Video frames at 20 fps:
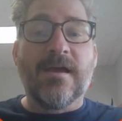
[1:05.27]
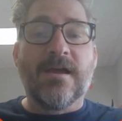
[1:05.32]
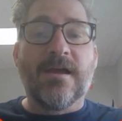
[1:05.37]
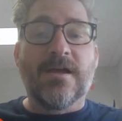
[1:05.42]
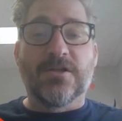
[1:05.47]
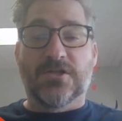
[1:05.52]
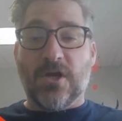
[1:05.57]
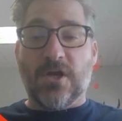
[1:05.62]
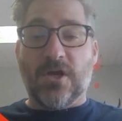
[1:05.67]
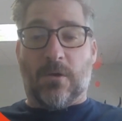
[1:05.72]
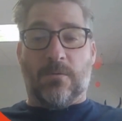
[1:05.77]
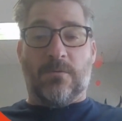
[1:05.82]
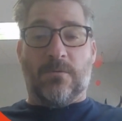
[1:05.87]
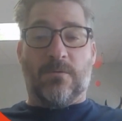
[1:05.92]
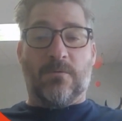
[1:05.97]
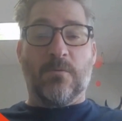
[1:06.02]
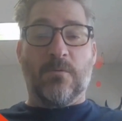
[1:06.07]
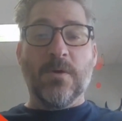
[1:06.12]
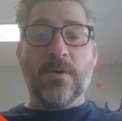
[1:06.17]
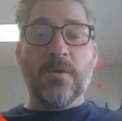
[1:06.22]
So
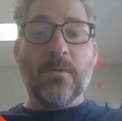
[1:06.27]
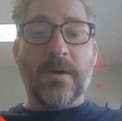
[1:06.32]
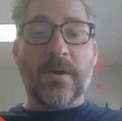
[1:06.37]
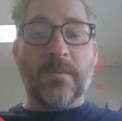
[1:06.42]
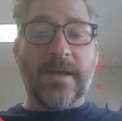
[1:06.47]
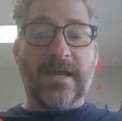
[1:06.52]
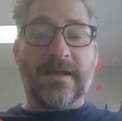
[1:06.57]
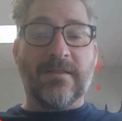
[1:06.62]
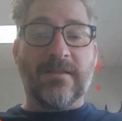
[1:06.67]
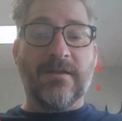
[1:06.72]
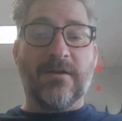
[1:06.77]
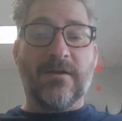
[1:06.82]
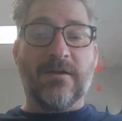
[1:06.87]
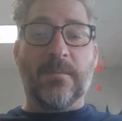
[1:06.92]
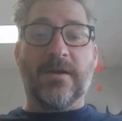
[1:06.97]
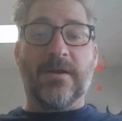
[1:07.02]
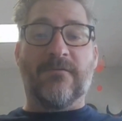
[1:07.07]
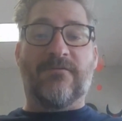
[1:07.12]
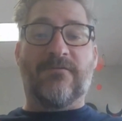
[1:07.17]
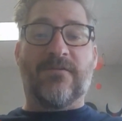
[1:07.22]
we want to make a little
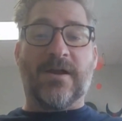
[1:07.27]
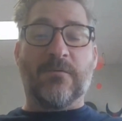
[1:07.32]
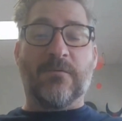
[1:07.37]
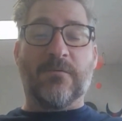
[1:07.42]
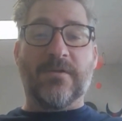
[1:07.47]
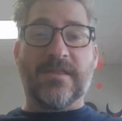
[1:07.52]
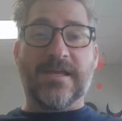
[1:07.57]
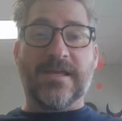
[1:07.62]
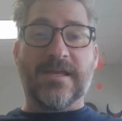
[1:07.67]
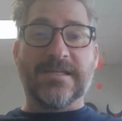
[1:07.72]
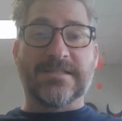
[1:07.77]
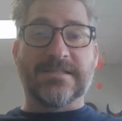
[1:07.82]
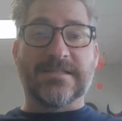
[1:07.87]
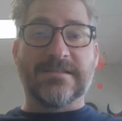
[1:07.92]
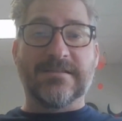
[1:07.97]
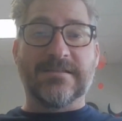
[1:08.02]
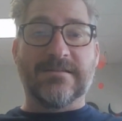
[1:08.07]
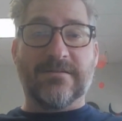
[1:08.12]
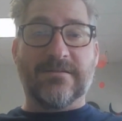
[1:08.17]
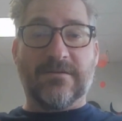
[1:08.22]
bit of fun with
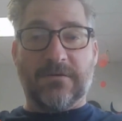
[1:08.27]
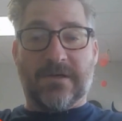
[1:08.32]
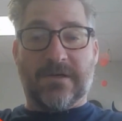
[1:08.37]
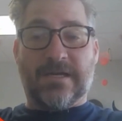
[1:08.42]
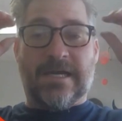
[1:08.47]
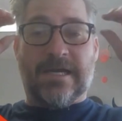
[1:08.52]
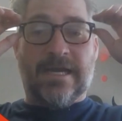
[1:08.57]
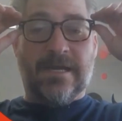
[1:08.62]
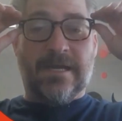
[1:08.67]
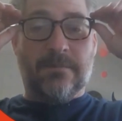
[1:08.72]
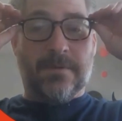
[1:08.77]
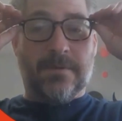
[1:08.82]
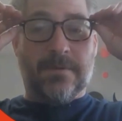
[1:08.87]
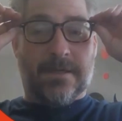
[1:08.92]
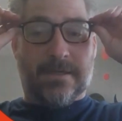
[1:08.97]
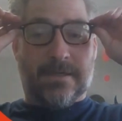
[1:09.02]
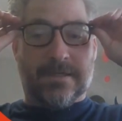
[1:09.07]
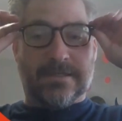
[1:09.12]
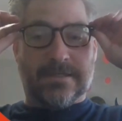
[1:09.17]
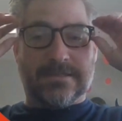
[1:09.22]
this, okay?
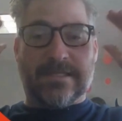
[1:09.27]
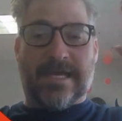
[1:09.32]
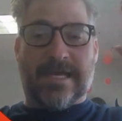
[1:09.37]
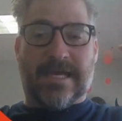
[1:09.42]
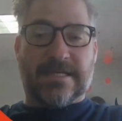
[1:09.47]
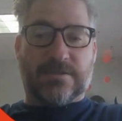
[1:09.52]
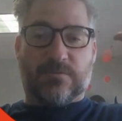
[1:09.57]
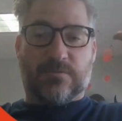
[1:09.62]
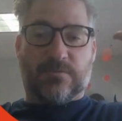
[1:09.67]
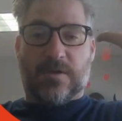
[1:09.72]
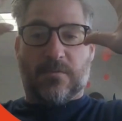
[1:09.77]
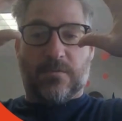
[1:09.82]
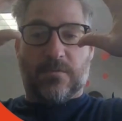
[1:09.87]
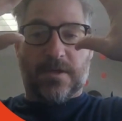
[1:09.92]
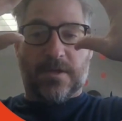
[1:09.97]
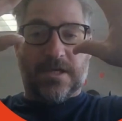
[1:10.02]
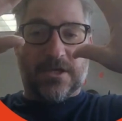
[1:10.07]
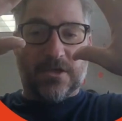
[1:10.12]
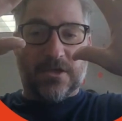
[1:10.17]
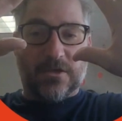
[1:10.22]
Because that's what
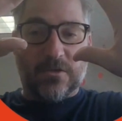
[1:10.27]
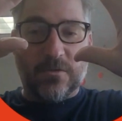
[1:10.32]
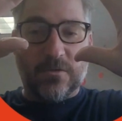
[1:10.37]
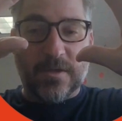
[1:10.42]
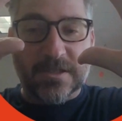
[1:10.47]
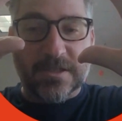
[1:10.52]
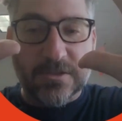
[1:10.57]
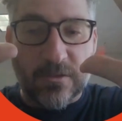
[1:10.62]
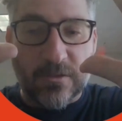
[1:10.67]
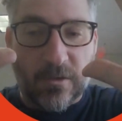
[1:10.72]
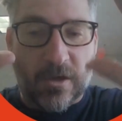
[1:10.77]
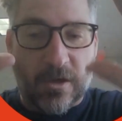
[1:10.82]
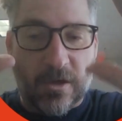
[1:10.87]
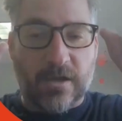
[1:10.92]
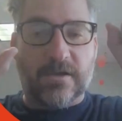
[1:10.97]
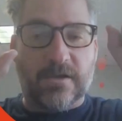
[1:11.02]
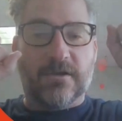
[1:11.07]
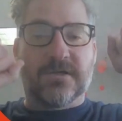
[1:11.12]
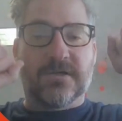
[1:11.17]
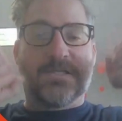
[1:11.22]
we do. And so
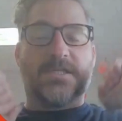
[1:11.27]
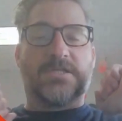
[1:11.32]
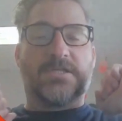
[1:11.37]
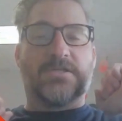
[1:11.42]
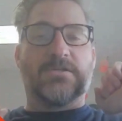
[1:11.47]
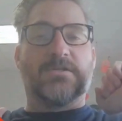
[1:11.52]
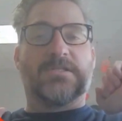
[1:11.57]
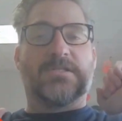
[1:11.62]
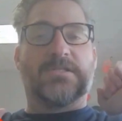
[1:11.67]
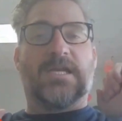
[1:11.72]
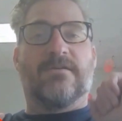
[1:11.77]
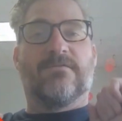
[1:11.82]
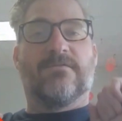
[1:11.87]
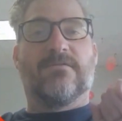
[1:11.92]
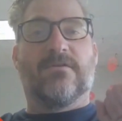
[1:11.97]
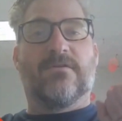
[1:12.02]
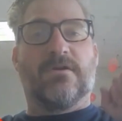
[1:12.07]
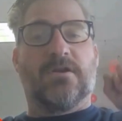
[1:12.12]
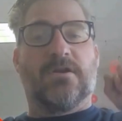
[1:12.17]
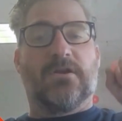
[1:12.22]
all your teachers have,
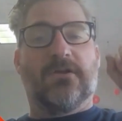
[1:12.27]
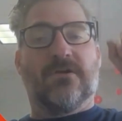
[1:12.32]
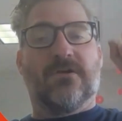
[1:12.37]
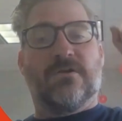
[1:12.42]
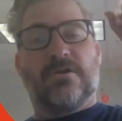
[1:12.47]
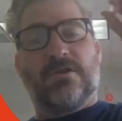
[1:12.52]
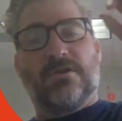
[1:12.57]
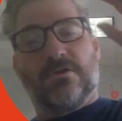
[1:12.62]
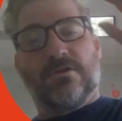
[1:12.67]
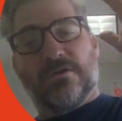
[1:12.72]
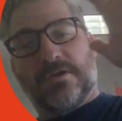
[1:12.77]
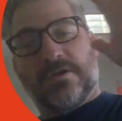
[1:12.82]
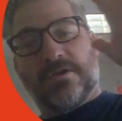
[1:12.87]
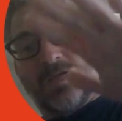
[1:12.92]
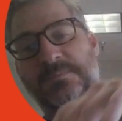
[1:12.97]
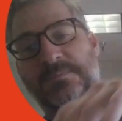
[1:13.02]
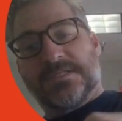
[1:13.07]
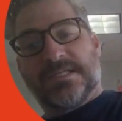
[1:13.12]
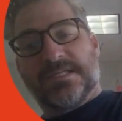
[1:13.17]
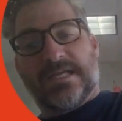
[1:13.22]
or your
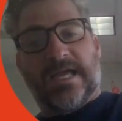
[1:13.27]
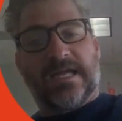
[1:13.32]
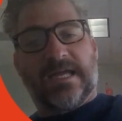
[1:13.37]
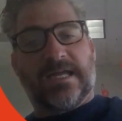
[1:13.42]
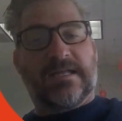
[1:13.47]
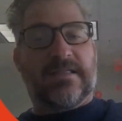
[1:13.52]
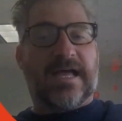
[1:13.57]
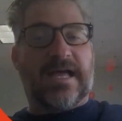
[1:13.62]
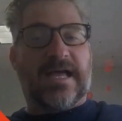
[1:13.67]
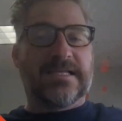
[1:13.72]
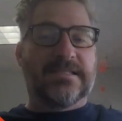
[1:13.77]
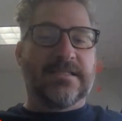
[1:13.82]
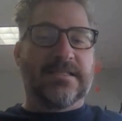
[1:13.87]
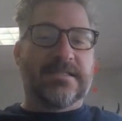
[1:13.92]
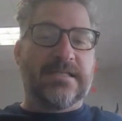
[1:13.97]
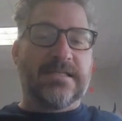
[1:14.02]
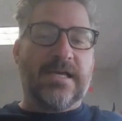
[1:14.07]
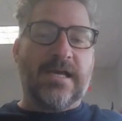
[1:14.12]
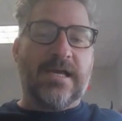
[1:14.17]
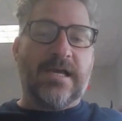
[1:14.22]
MCA classes,